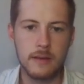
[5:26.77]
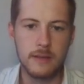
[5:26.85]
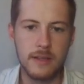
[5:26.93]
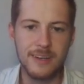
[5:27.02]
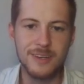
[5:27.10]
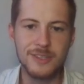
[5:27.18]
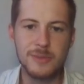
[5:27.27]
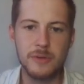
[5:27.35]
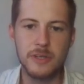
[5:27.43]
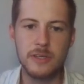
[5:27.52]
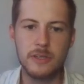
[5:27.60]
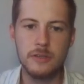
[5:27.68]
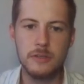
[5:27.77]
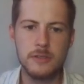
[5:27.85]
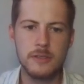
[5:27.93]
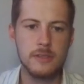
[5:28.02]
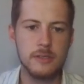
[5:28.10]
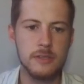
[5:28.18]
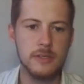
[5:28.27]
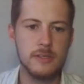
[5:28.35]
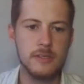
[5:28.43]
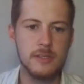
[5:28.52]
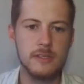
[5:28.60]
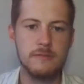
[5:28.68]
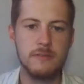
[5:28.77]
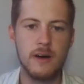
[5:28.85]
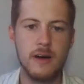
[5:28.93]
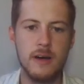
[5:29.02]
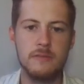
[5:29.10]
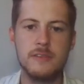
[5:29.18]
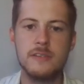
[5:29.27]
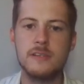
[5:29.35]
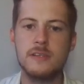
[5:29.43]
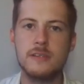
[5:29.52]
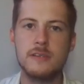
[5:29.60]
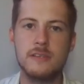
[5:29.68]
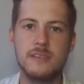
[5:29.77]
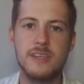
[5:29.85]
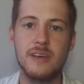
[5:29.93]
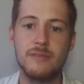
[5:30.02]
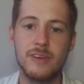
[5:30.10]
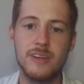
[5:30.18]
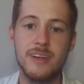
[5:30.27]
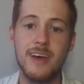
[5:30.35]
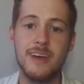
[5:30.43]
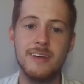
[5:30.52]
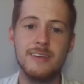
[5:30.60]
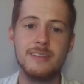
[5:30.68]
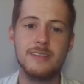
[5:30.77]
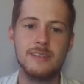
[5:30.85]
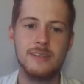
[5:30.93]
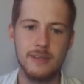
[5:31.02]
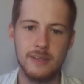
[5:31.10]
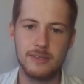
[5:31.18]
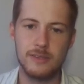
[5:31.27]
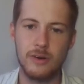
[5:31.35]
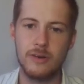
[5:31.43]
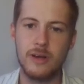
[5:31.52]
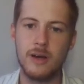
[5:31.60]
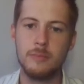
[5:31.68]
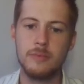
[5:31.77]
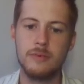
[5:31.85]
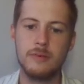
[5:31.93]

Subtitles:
That looks pretty good. So you can see it's 5, 6, 7, and 8. It's gone up.